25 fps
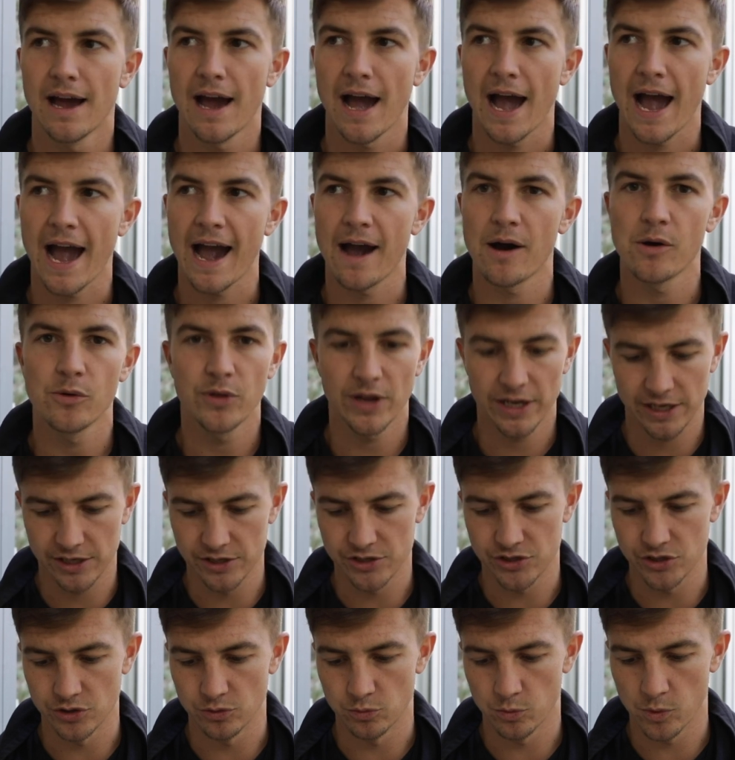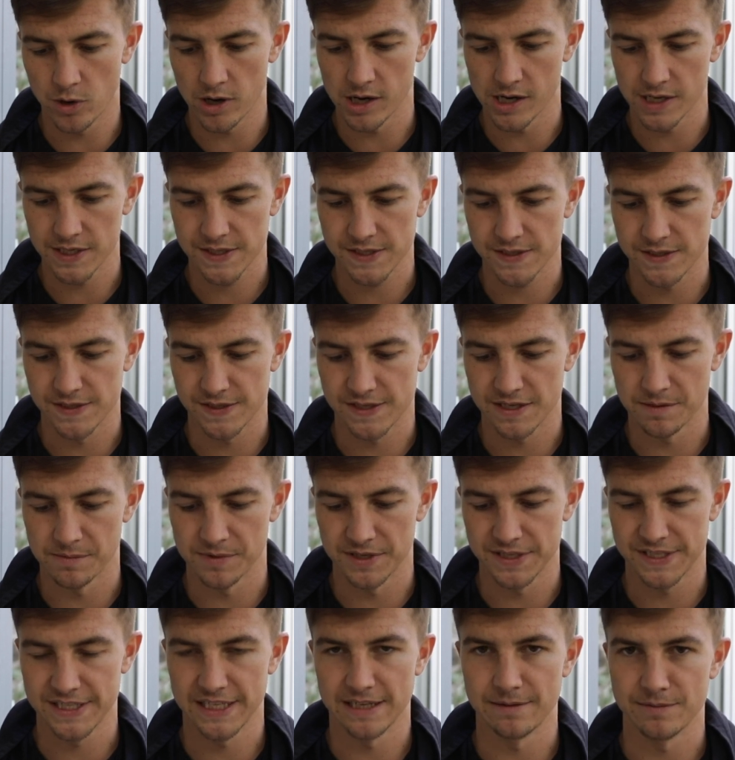how they could do worse than some
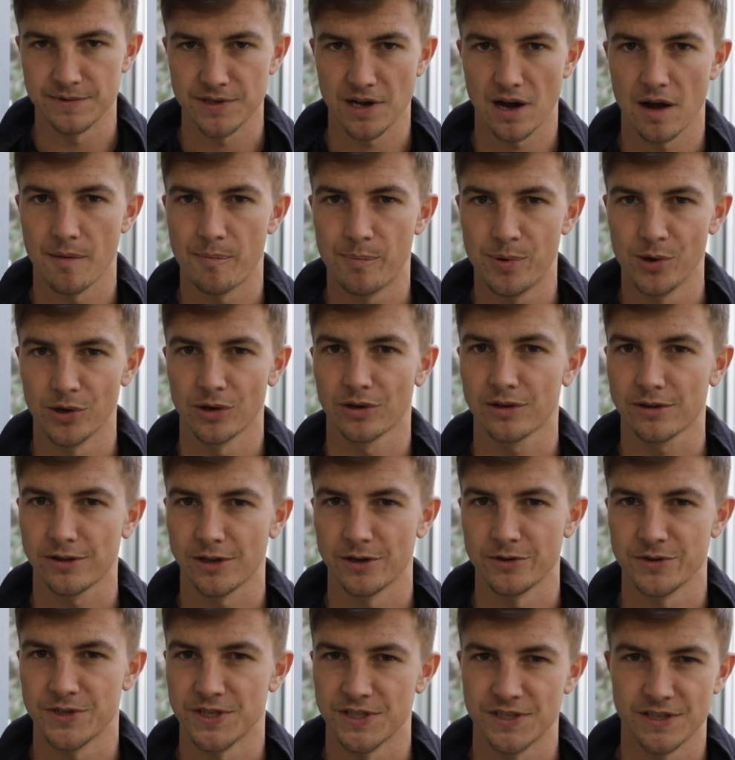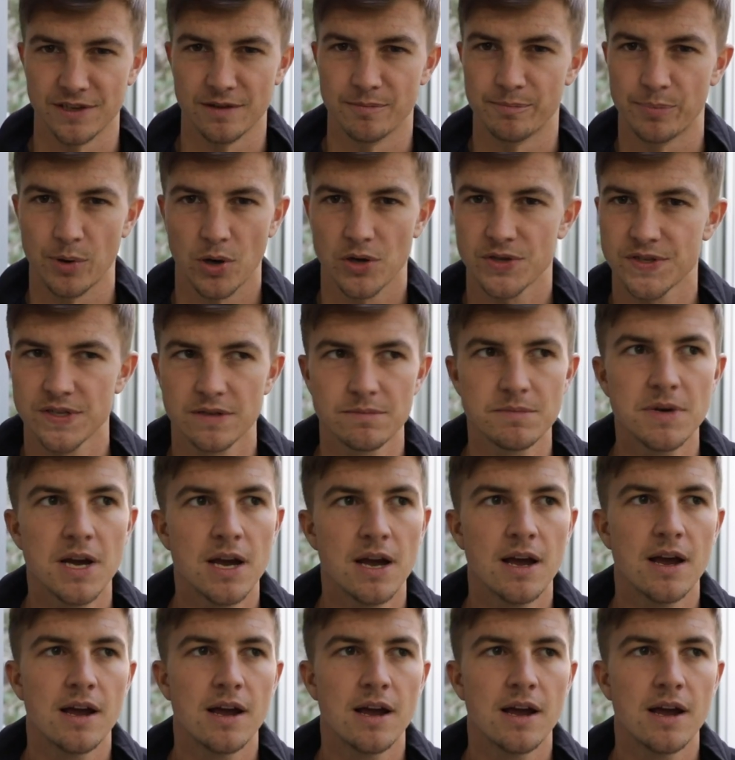of the teams that I put closer to the bottom.